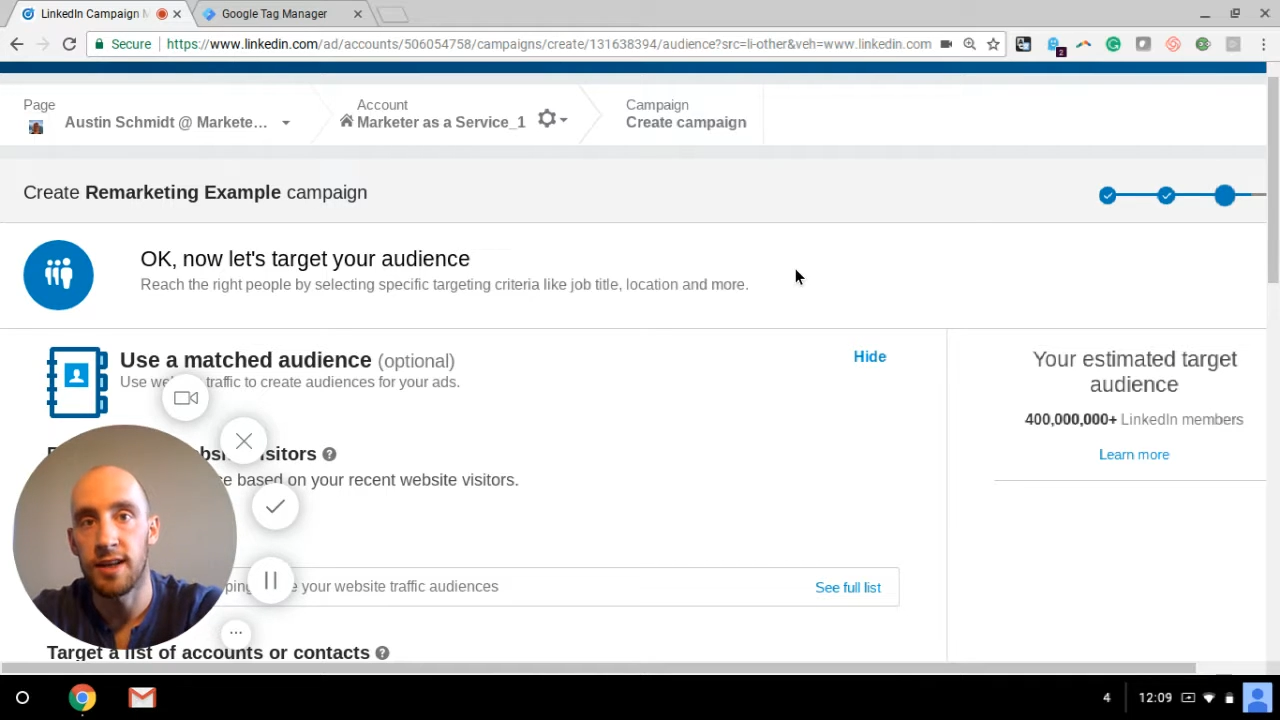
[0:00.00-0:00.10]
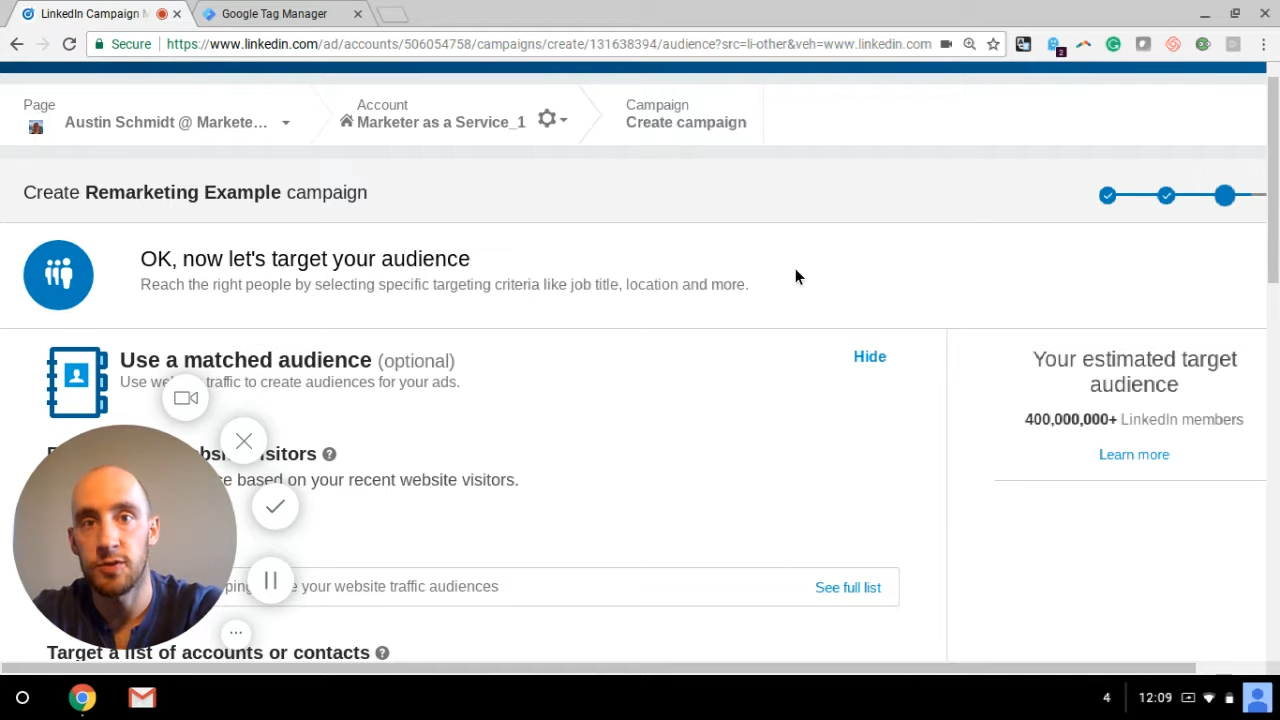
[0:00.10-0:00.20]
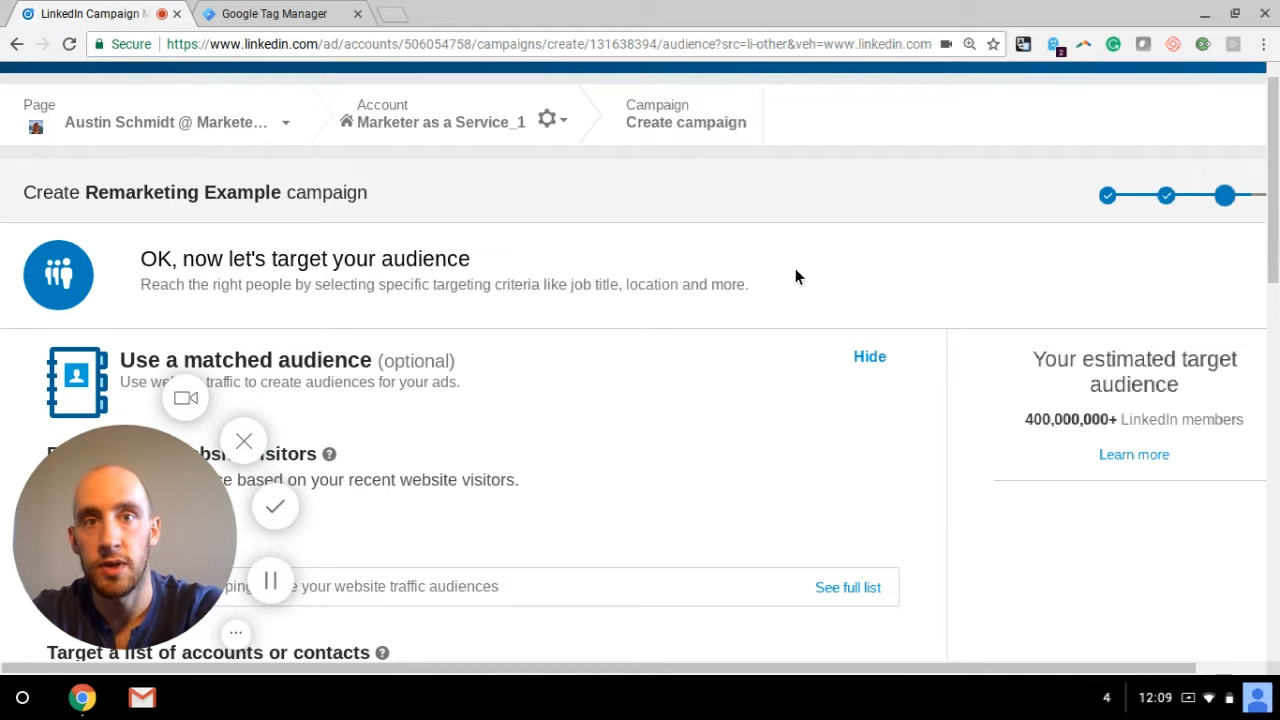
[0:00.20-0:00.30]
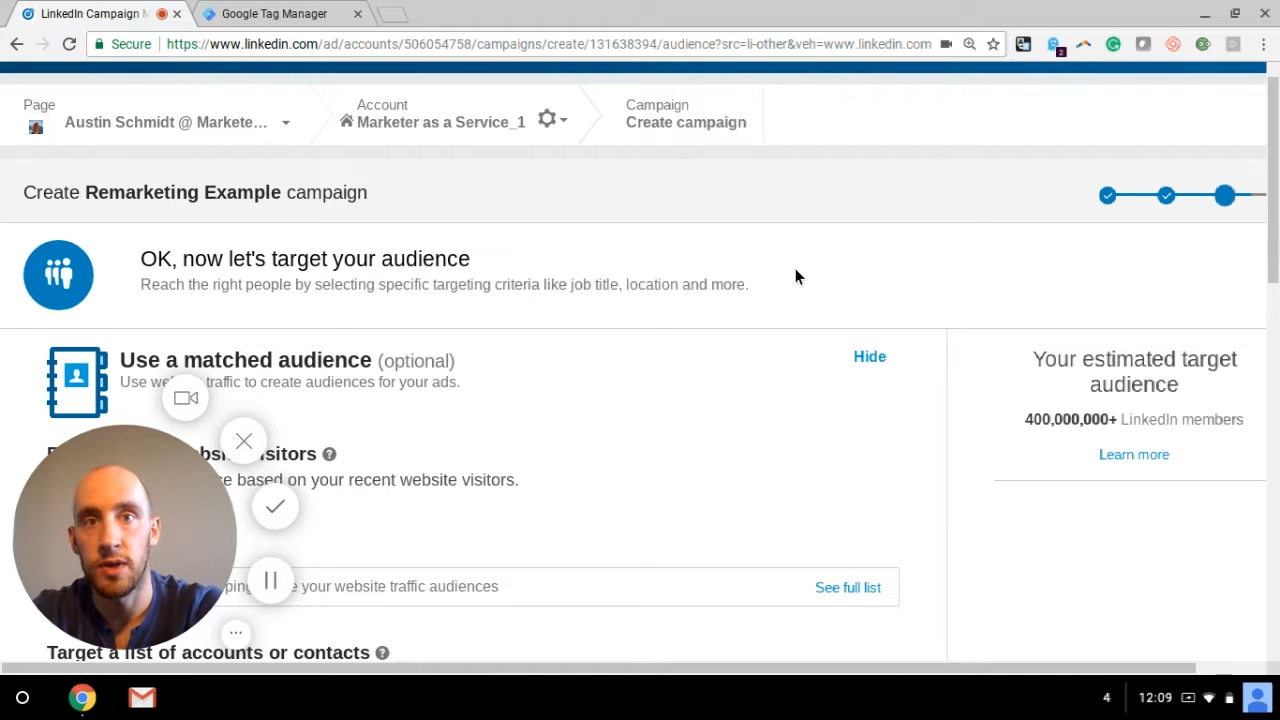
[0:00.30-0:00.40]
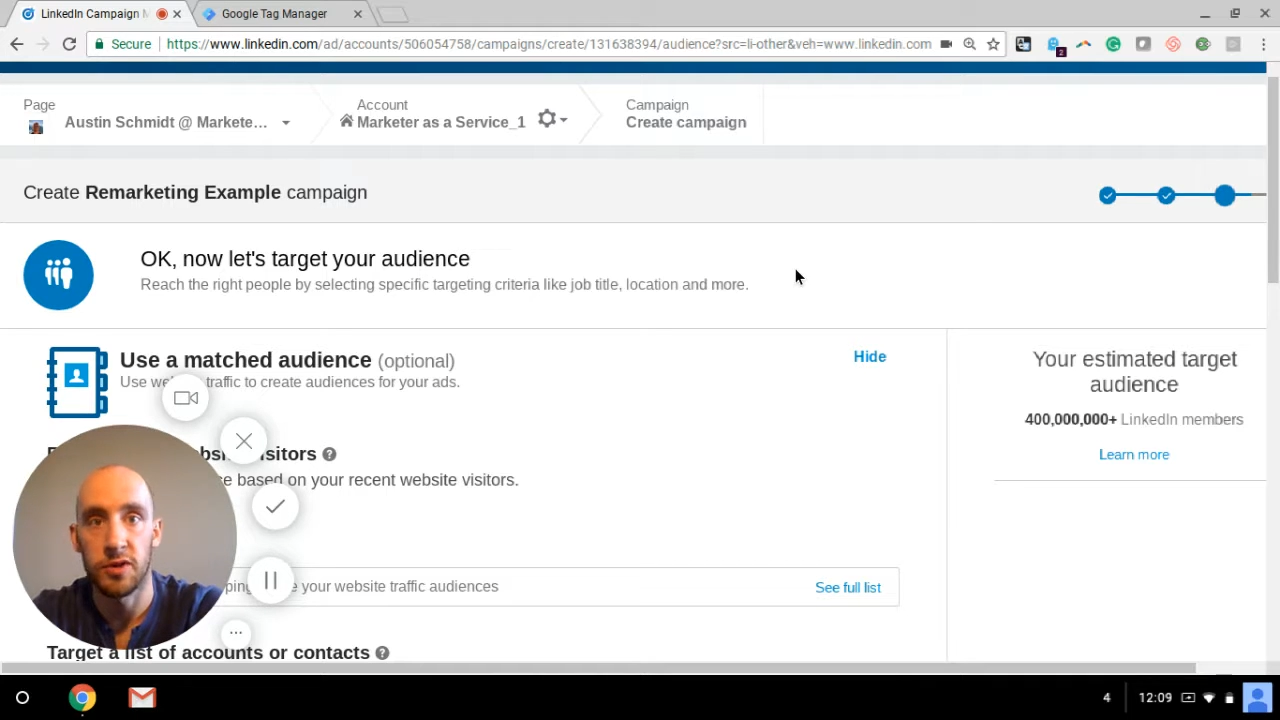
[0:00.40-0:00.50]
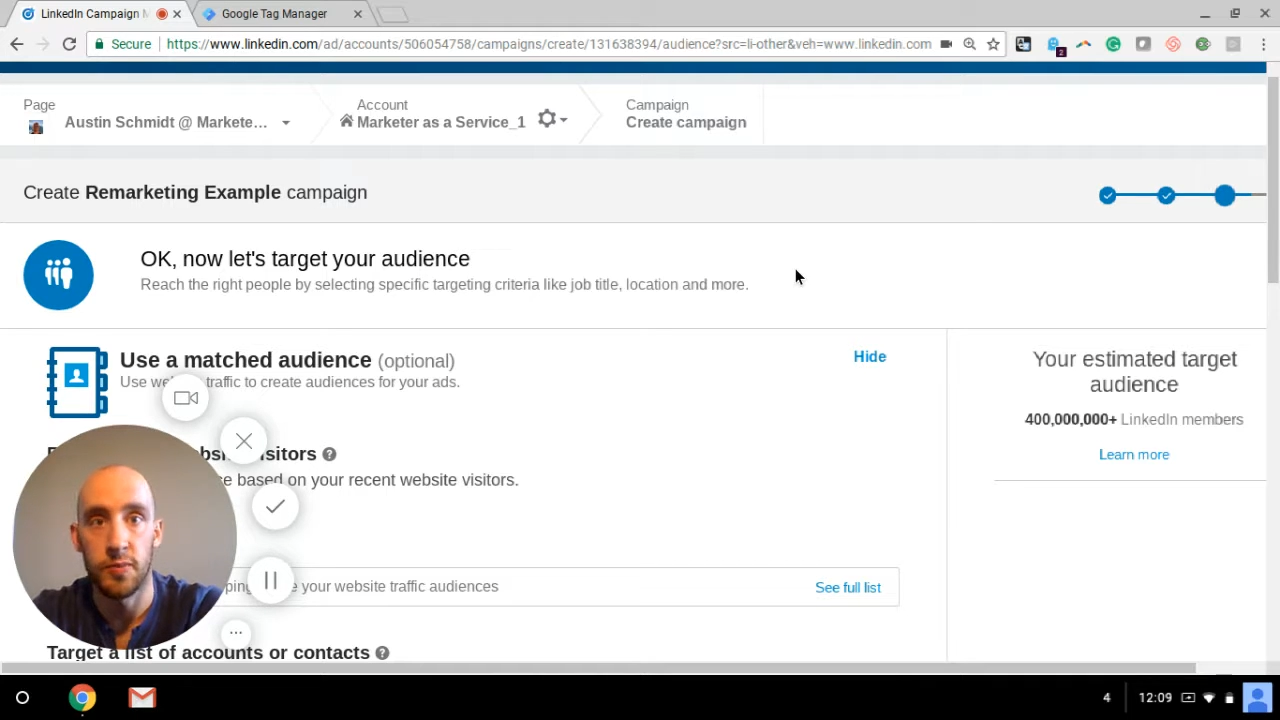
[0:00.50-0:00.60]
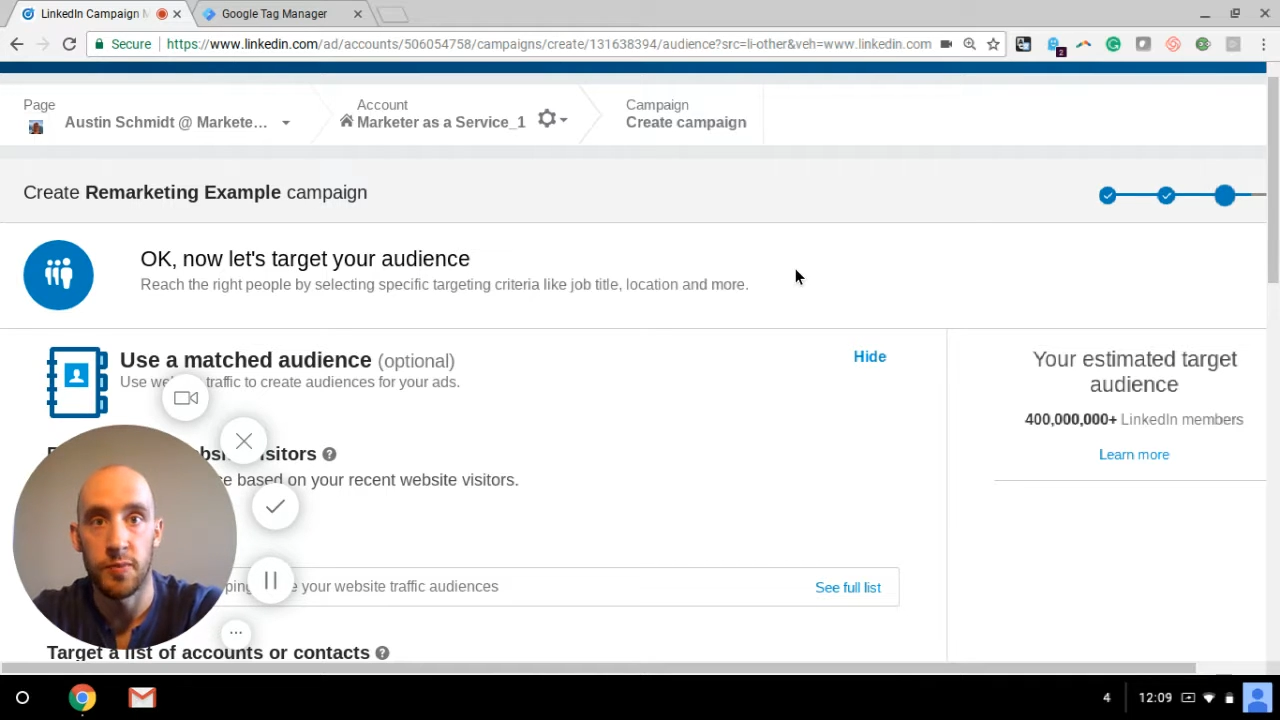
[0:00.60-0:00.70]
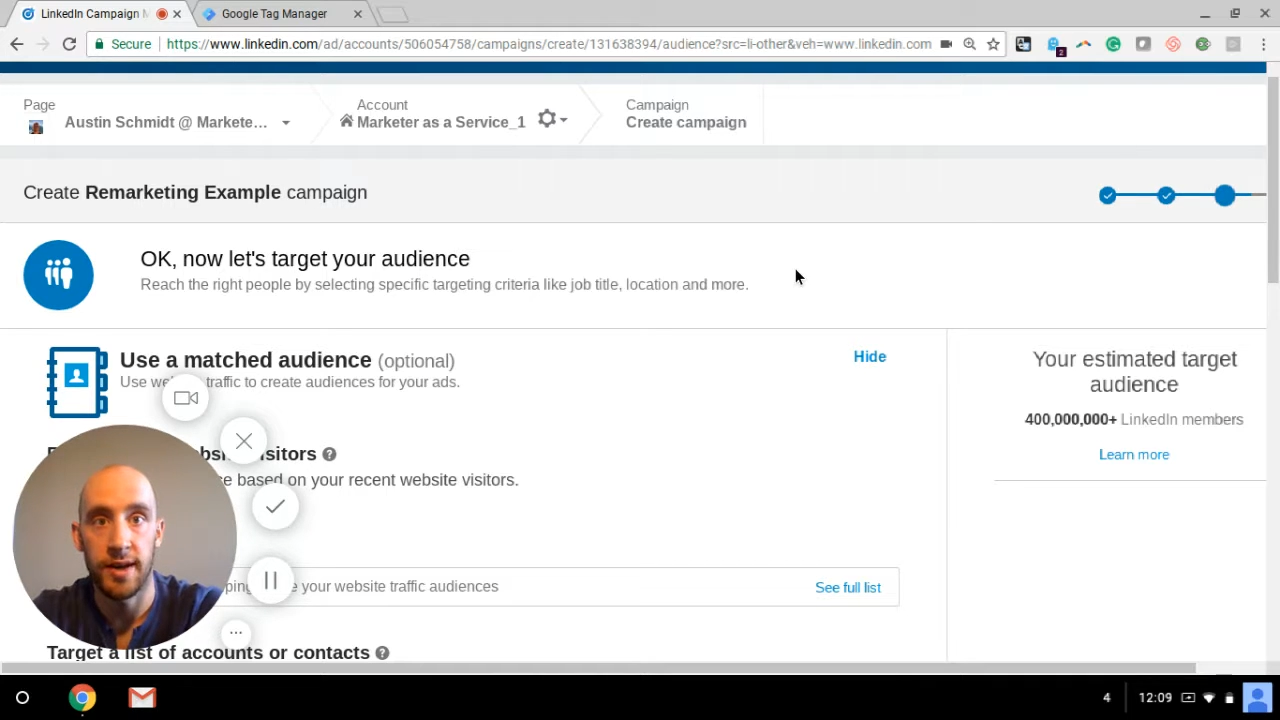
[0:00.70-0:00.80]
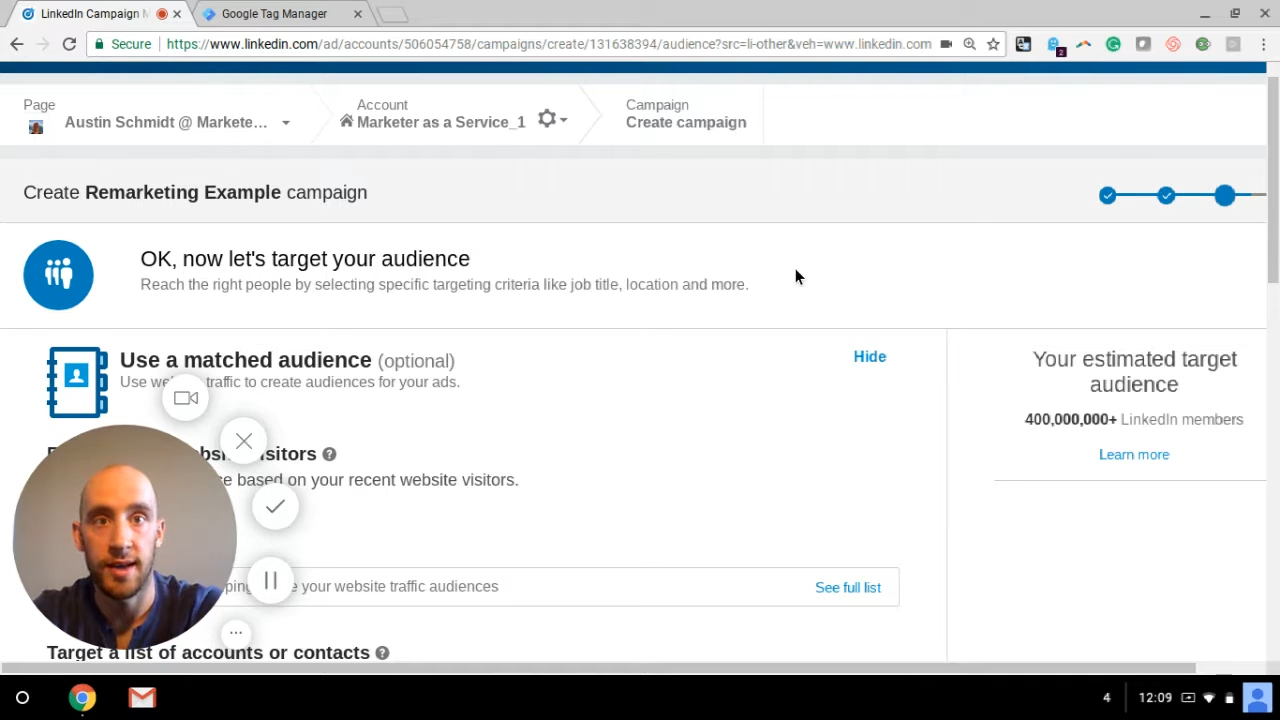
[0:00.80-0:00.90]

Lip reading: as people spending